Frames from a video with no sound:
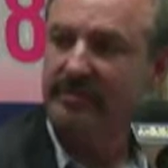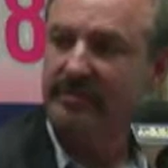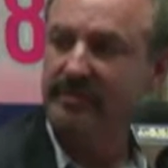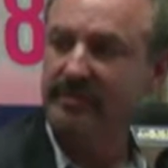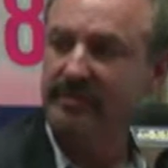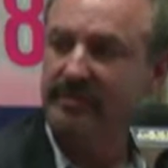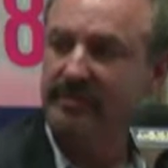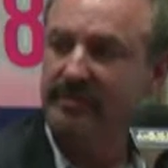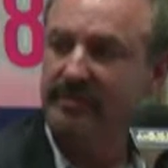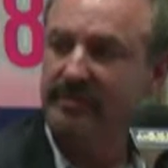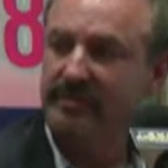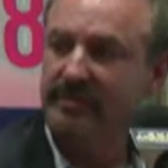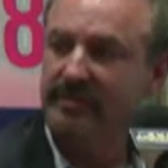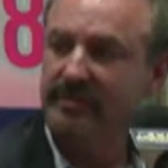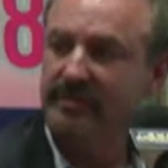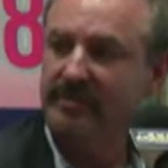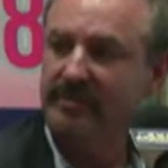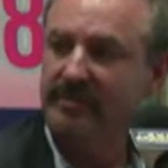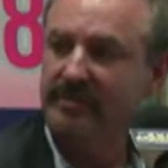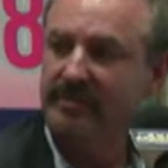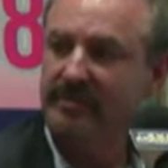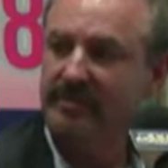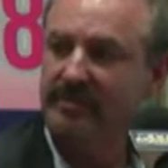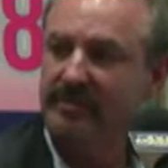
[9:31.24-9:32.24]

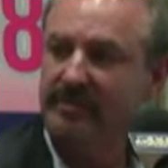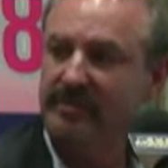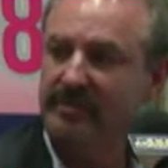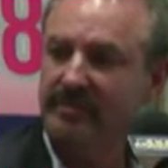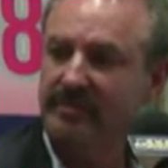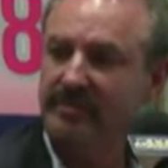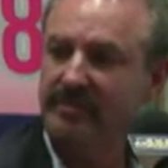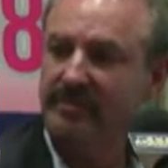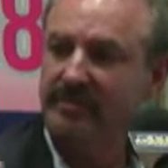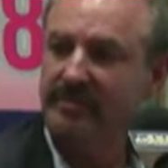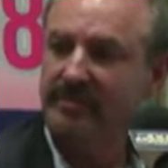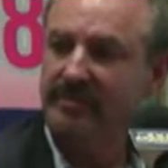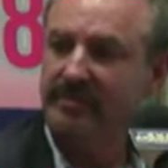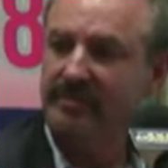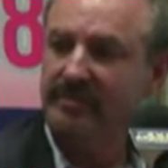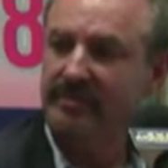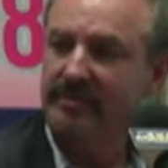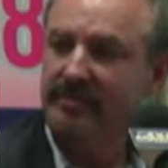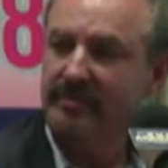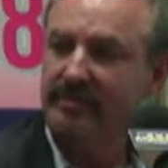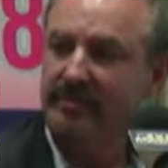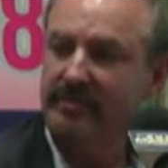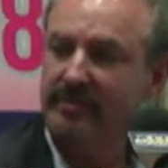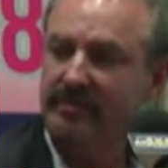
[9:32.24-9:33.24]

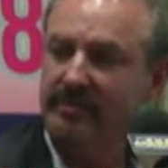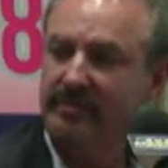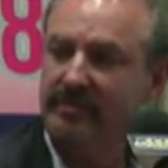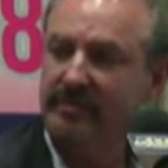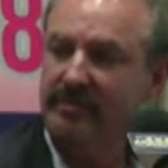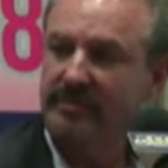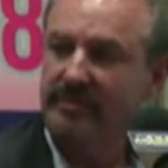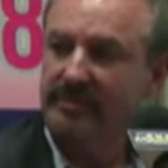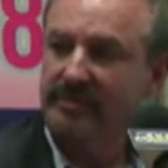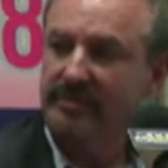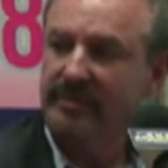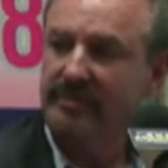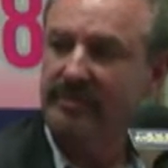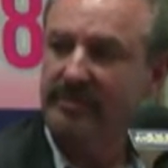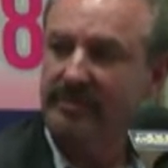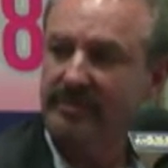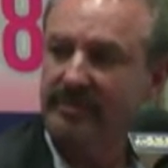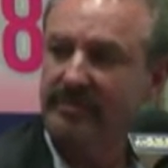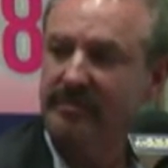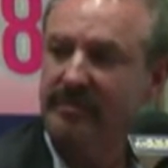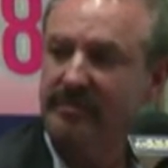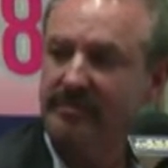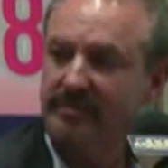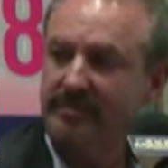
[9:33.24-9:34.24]

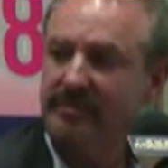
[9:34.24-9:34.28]
The person shown says nothing.